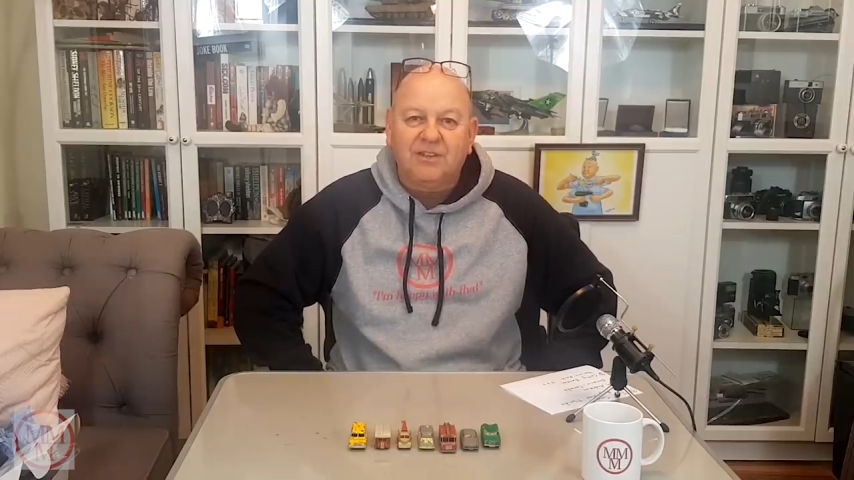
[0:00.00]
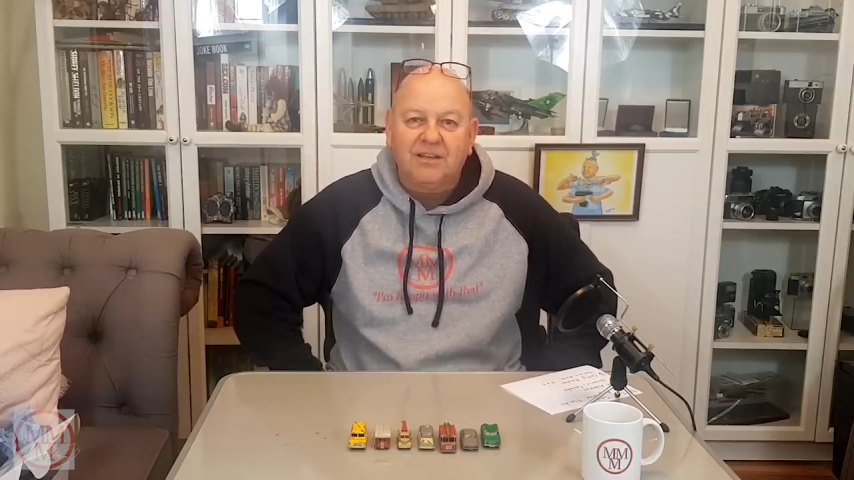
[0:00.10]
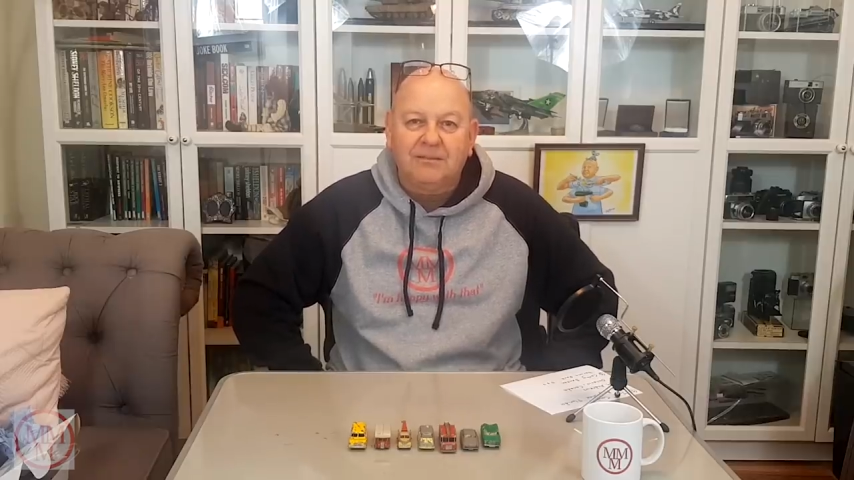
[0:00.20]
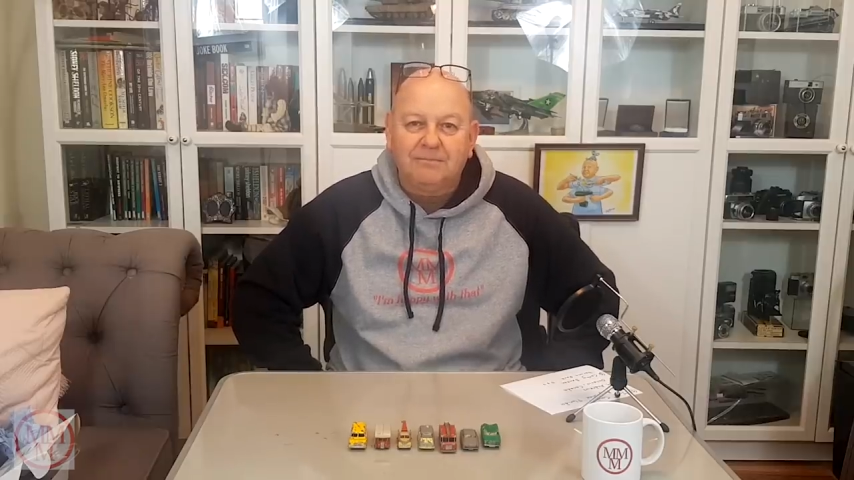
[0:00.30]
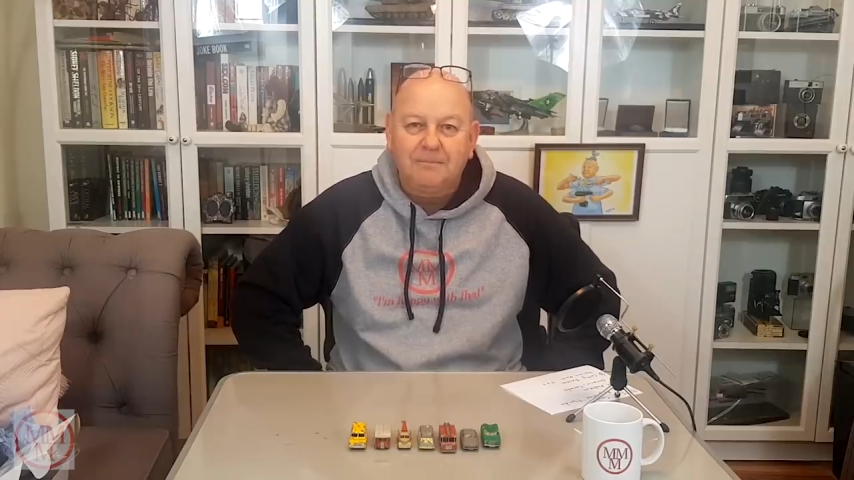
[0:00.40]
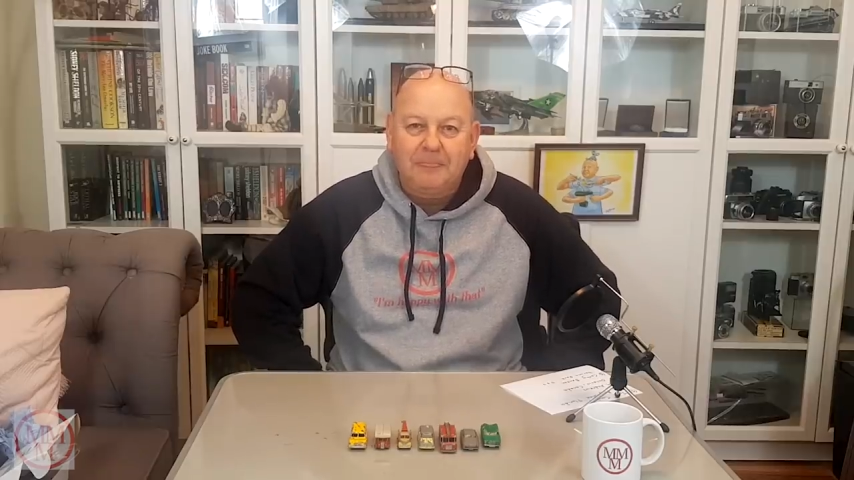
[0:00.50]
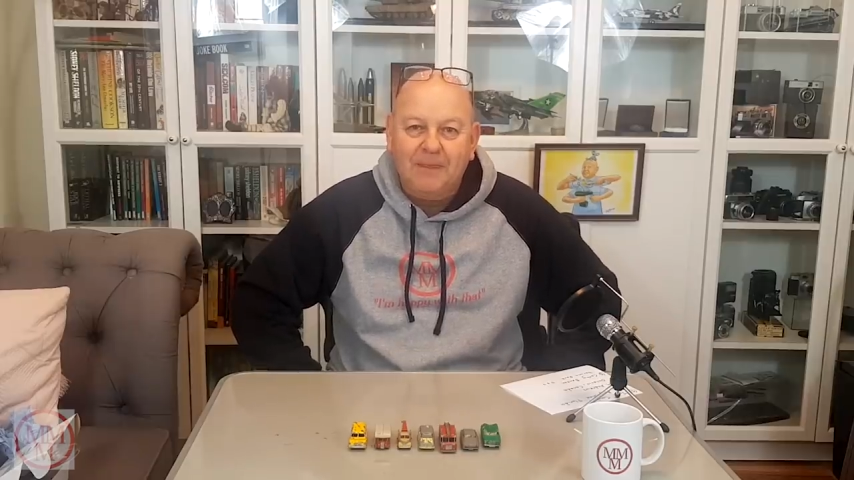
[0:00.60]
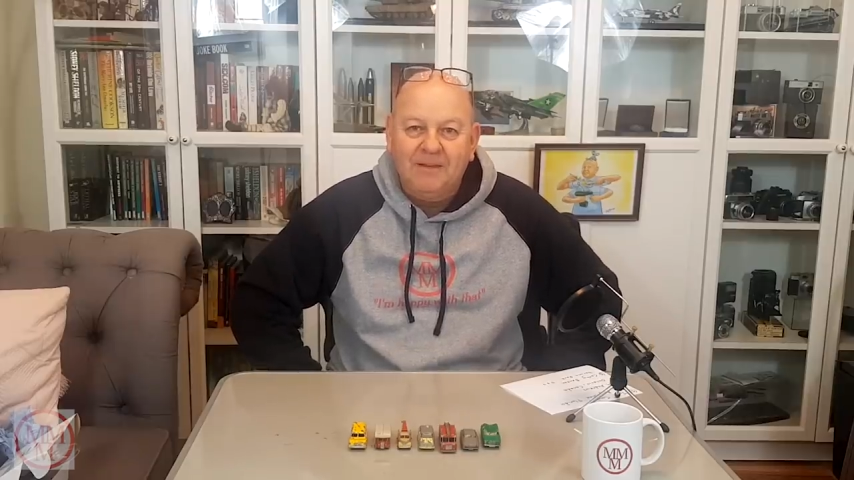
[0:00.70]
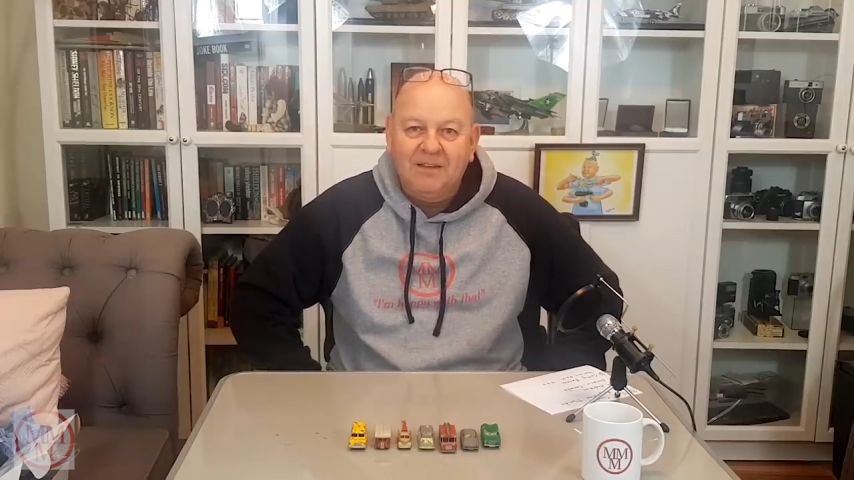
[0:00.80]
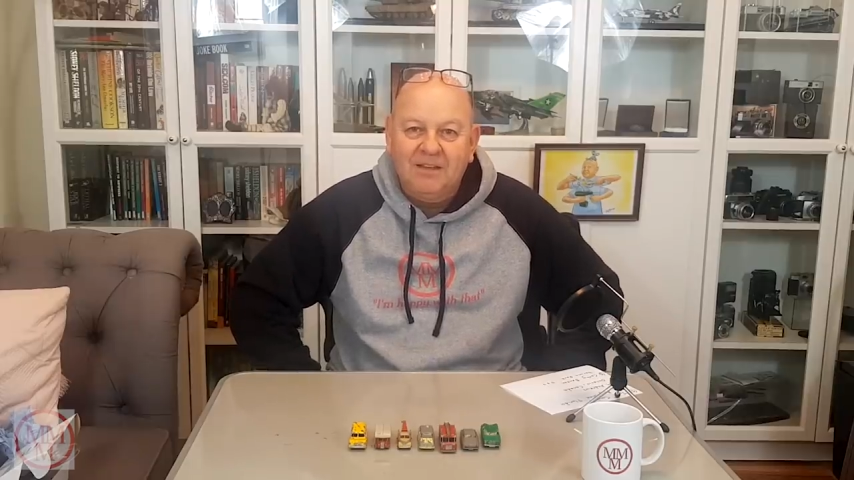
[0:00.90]
that.
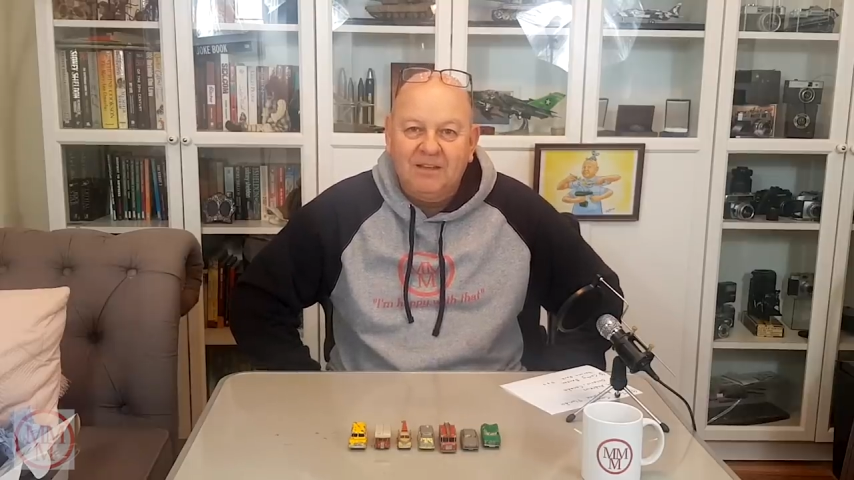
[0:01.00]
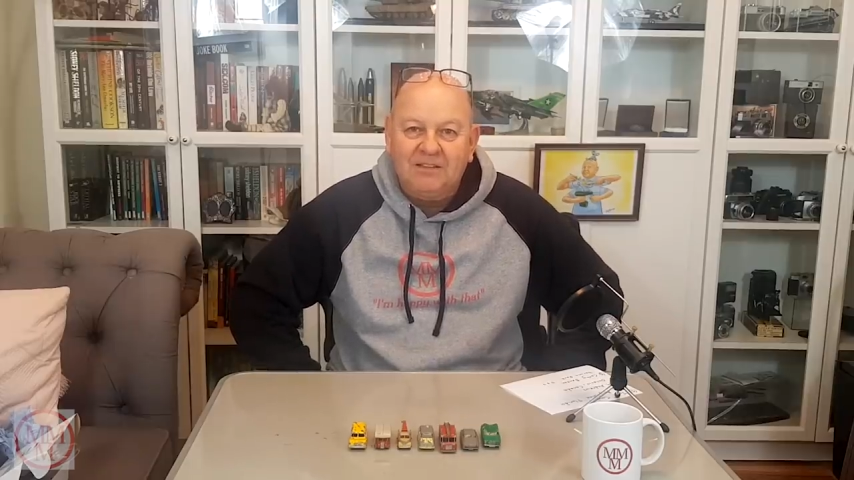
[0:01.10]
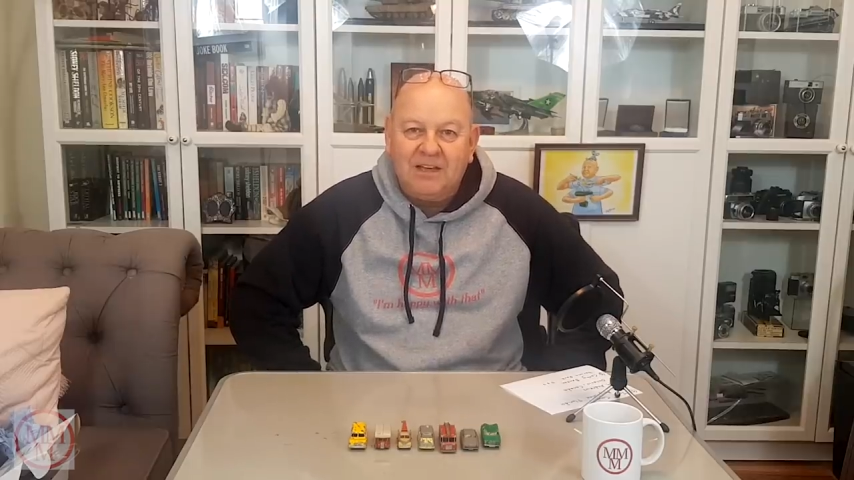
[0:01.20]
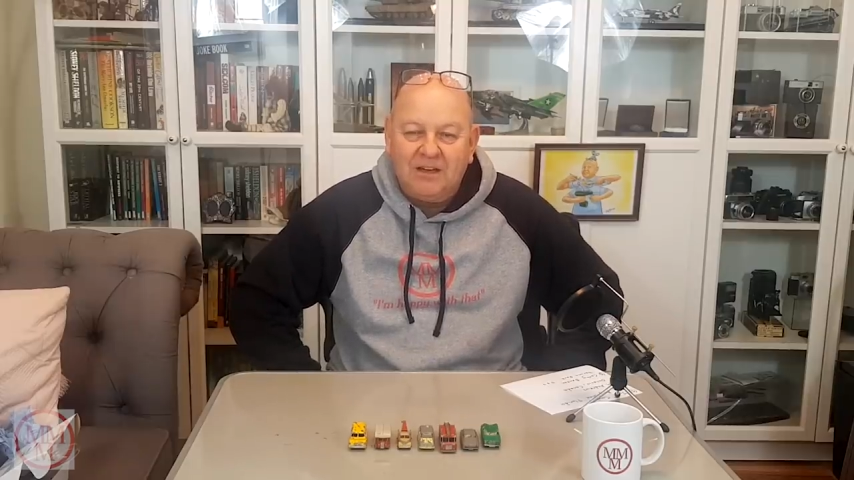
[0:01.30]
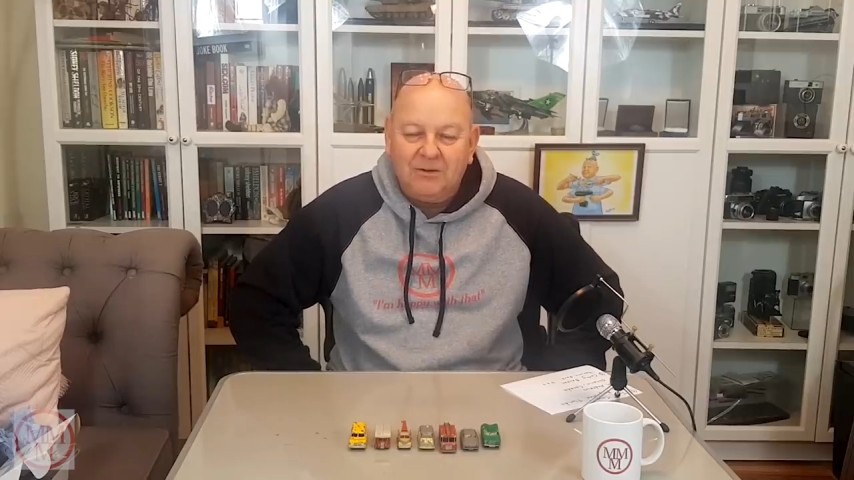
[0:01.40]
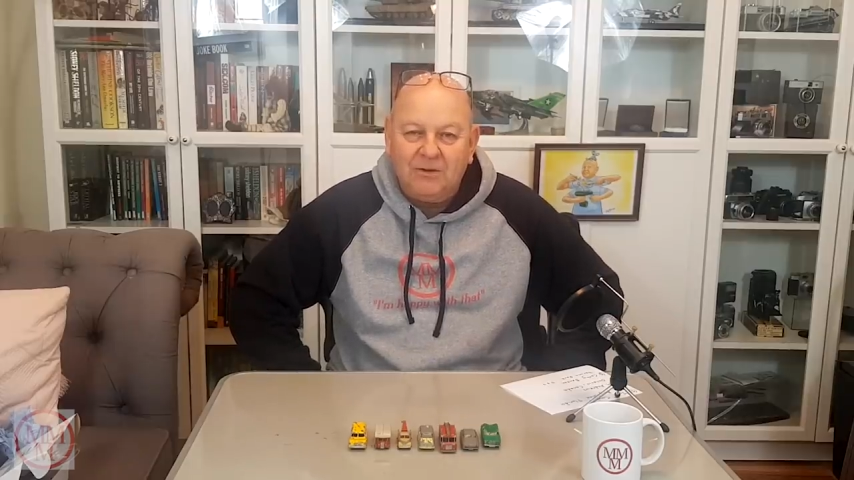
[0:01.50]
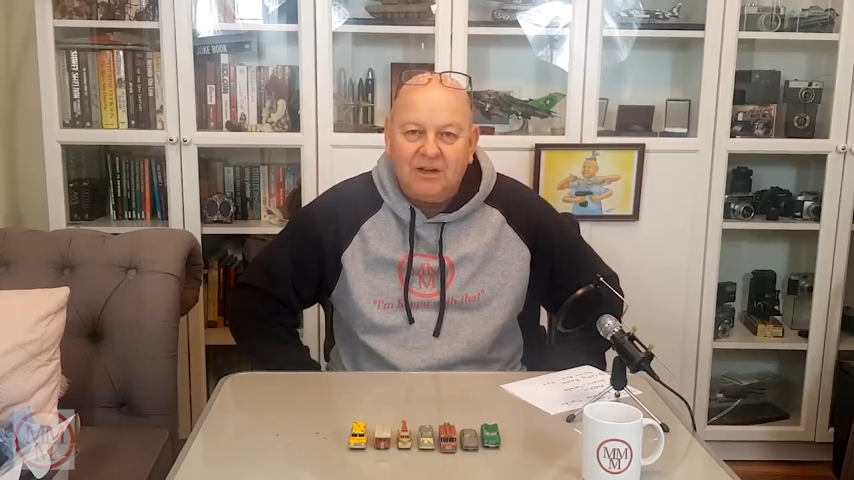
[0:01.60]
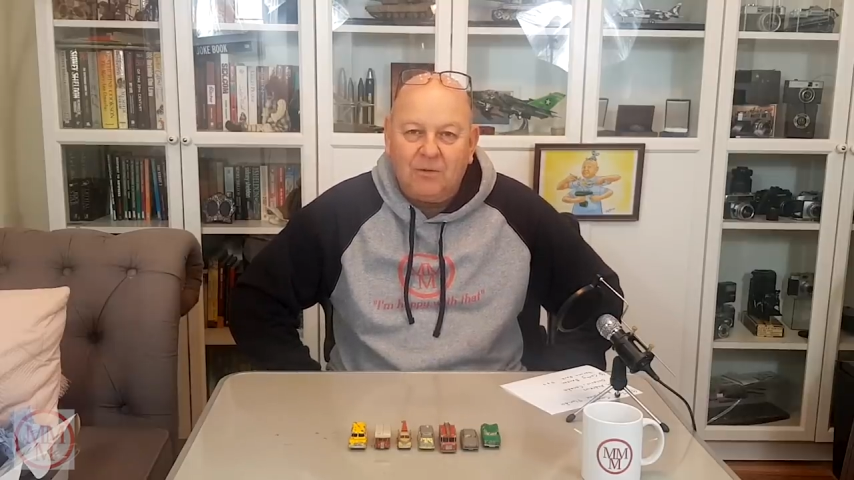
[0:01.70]
So